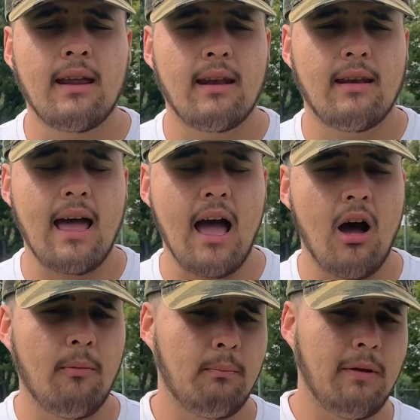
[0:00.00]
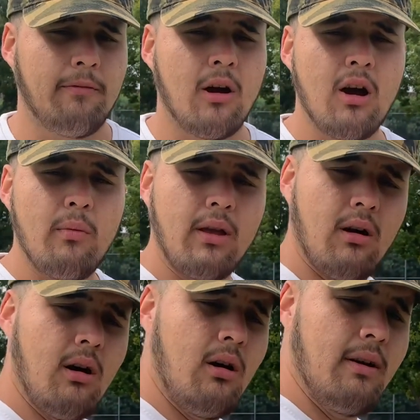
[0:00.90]
Now, before we
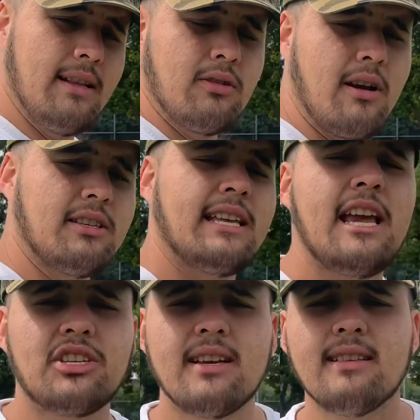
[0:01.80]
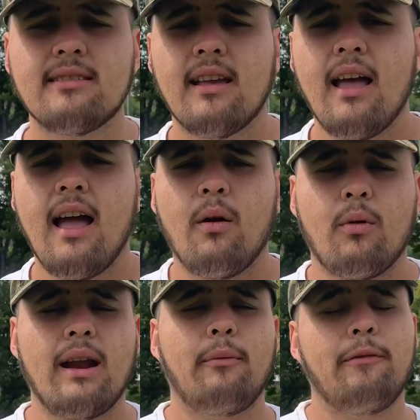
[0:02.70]
go into our stations,
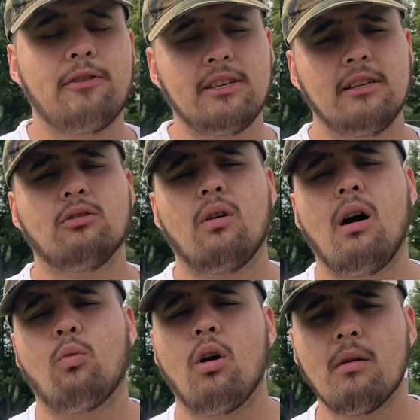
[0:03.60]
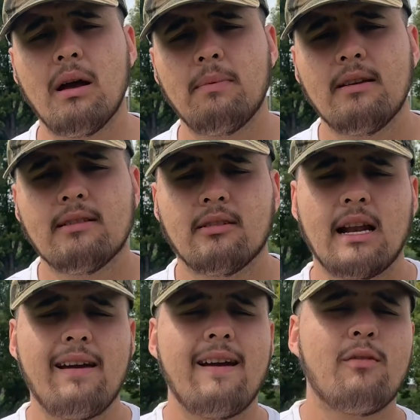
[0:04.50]
we first need to do our warm-up. So can I
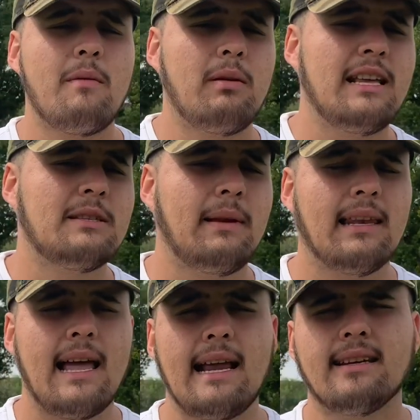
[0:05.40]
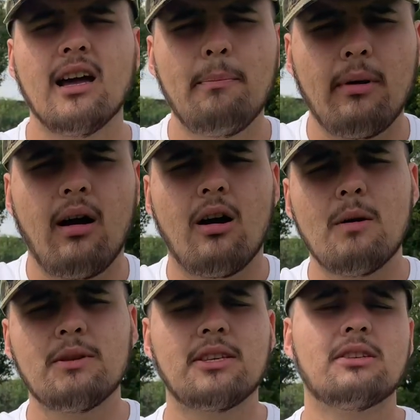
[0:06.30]
have everyone please be lined up, arm
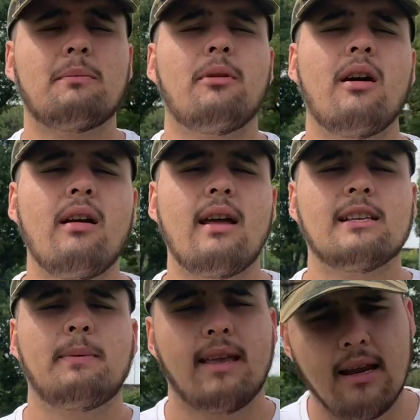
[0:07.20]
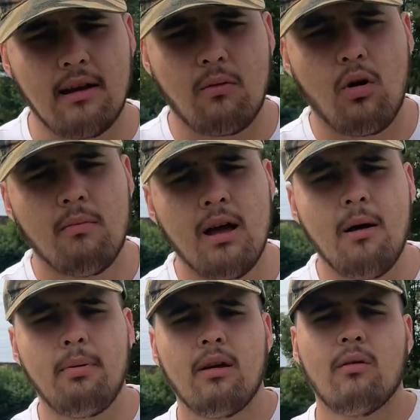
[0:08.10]
distance apart, and let's begin our warm-up.
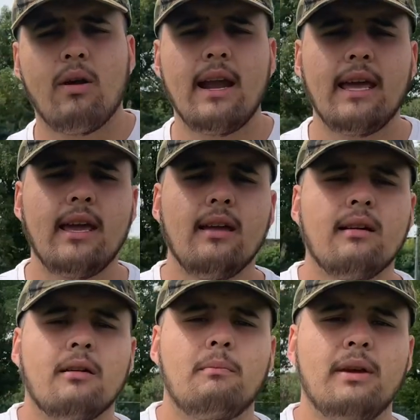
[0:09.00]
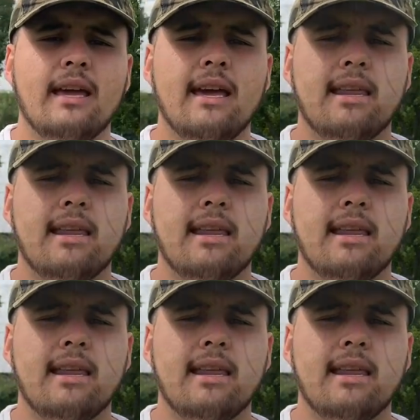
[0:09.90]
Ready? Begin.